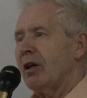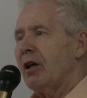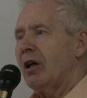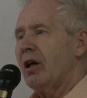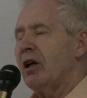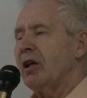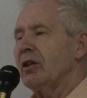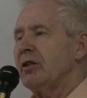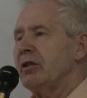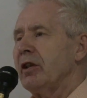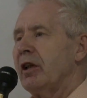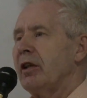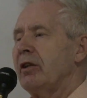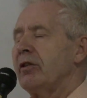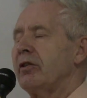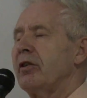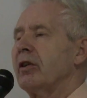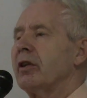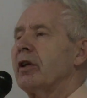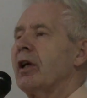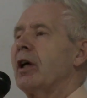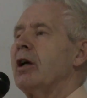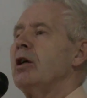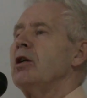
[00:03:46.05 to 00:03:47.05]
I tend
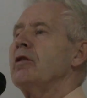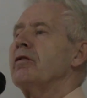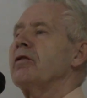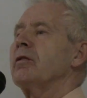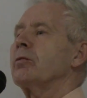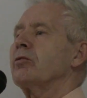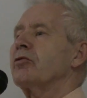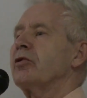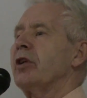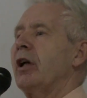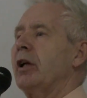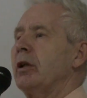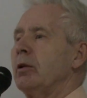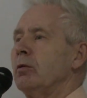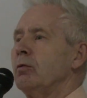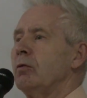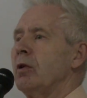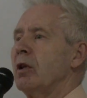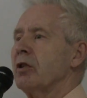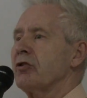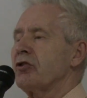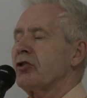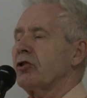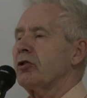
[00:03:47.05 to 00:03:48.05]
to go from 10
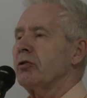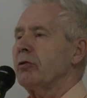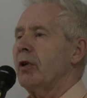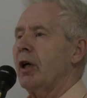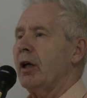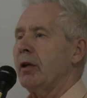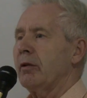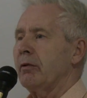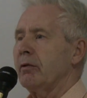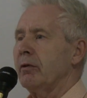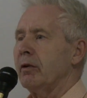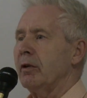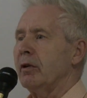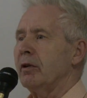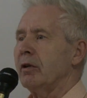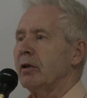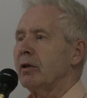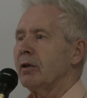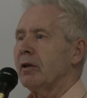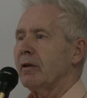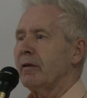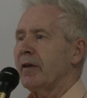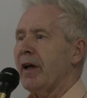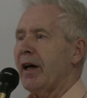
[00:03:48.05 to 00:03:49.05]
watts to 100.
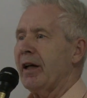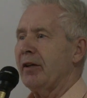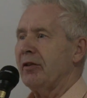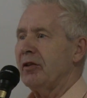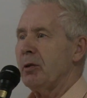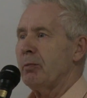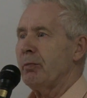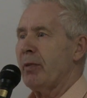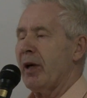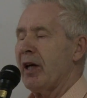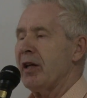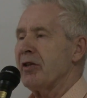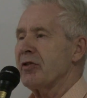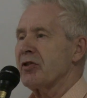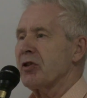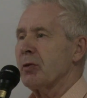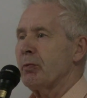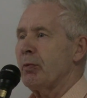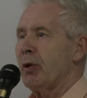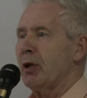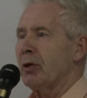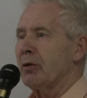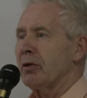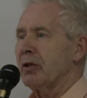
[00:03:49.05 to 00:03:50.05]
That depends
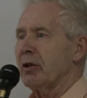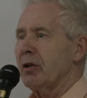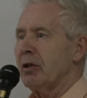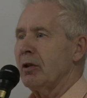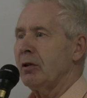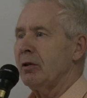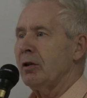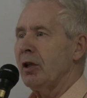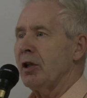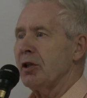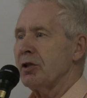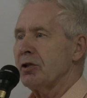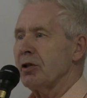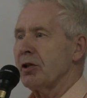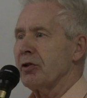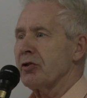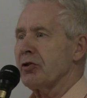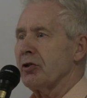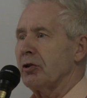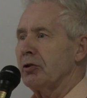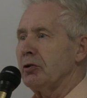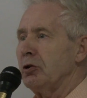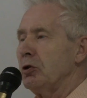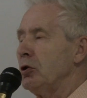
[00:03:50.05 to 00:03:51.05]
upon the
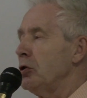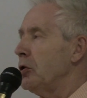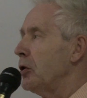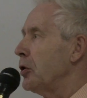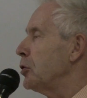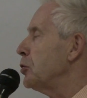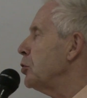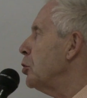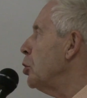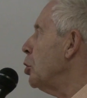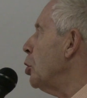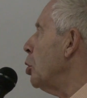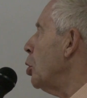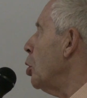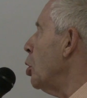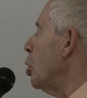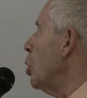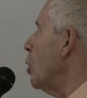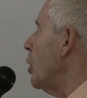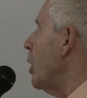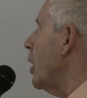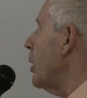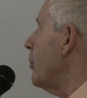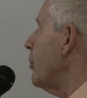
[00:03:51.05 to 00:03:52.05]
conditions and
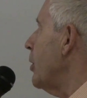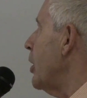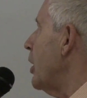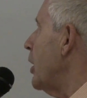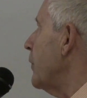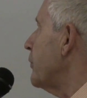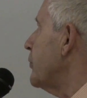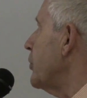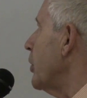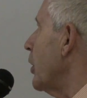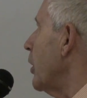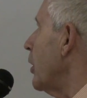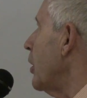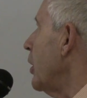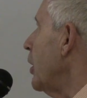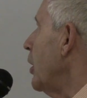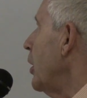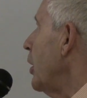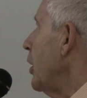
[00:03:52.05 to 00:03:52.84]
who I'm after.